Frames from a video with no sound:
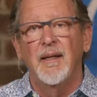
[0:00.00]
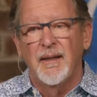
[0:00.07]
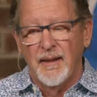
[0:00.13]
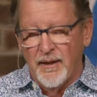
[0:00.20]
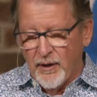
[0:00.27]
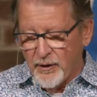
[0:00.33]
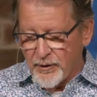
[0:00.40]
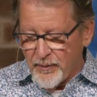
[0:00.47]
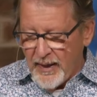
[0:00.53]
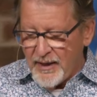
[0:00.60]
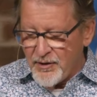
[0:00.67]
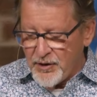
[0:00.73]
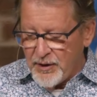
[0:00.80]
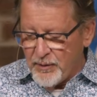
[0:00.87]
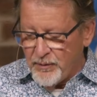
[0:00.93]
and our
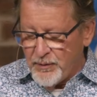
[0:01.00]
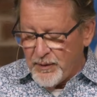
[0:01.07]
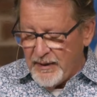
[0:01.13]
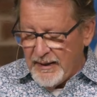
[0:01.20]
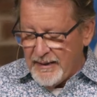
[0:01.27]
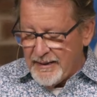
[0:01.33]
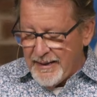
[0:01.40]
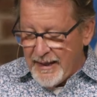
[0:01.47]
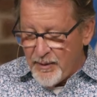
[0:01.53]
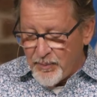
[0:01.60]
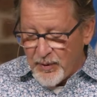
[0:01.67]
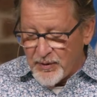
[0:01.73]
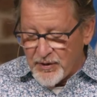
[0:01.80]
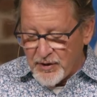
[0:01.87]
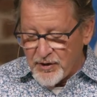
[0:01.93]
grandchildren and
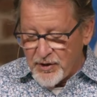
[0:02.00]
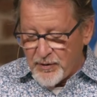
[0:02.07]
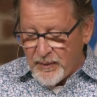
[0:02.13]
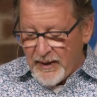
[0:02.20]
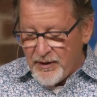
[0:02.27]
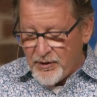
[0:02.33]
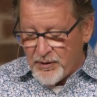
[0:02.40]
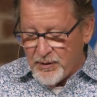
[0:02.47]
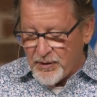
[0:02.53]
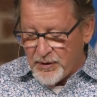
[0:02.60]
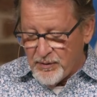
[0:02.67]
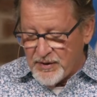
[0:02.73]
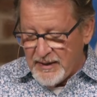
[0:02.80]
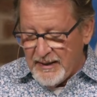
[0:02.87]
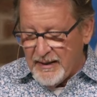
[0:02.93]
neighbors and strangers who
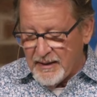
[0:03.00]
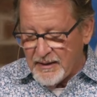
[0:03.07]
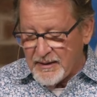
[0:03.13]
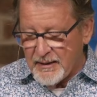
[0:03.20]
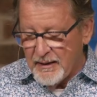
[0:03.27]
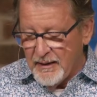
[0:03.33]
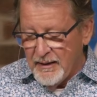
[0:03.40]
see us